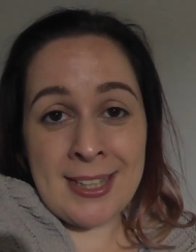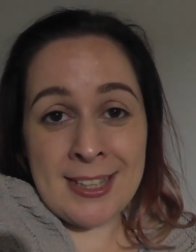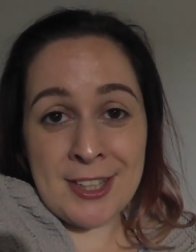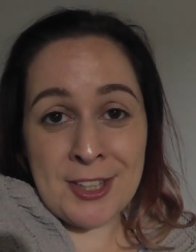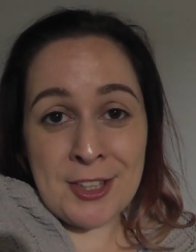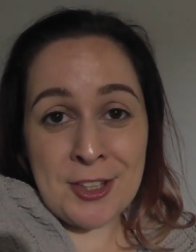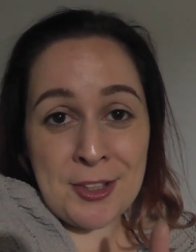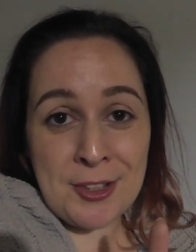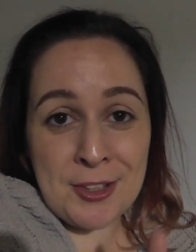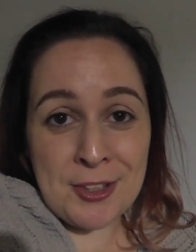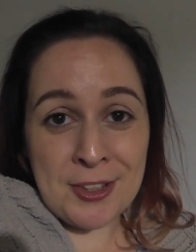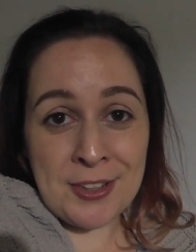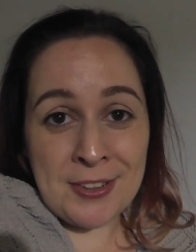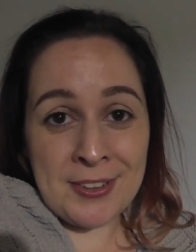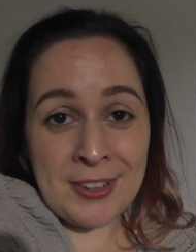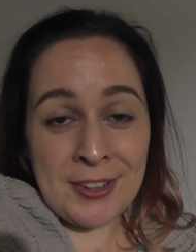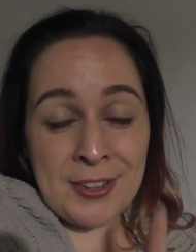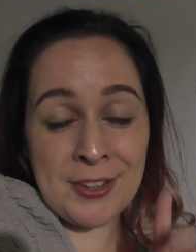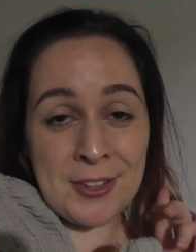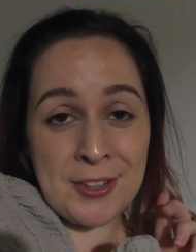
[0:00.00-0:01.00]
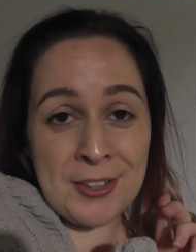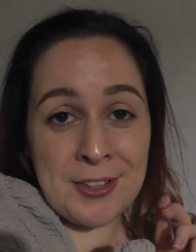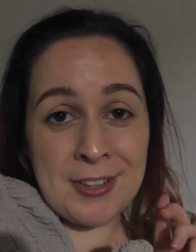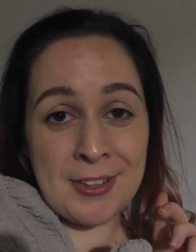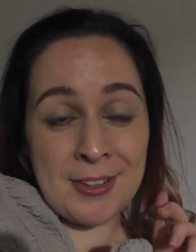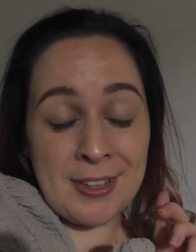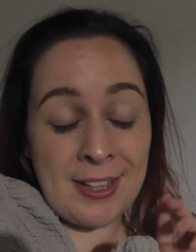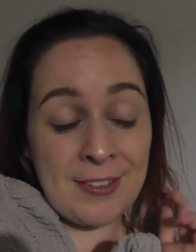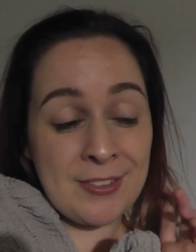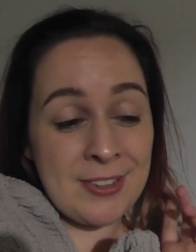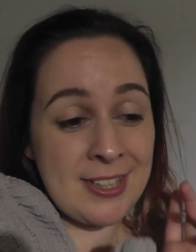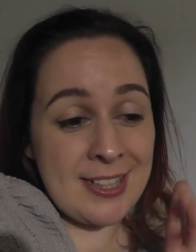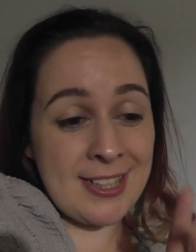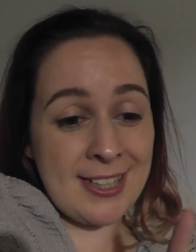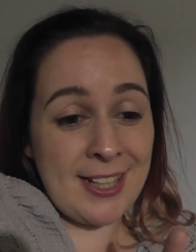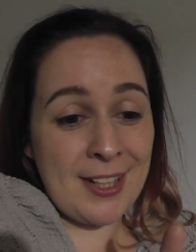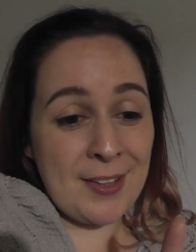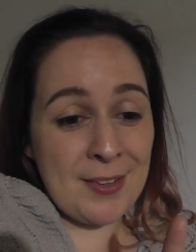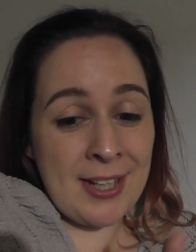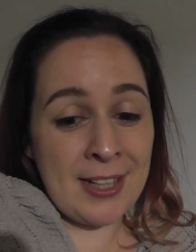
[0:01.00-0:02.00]
it as a tutorial though, so I'll have to
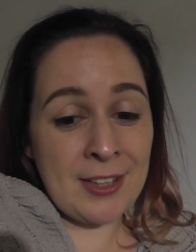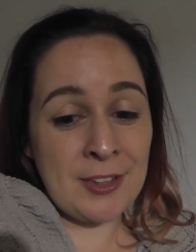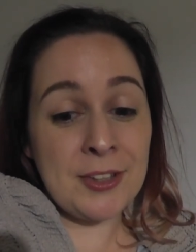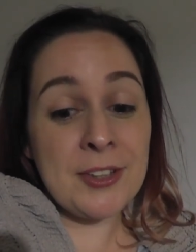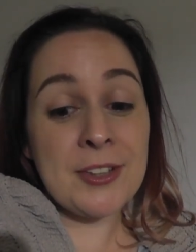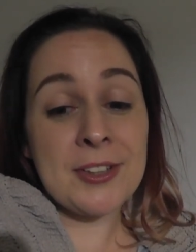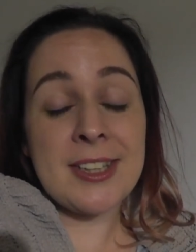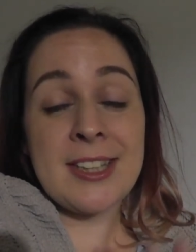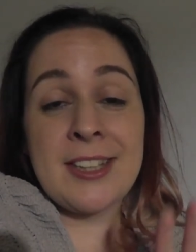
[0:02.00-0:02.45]
see how that goes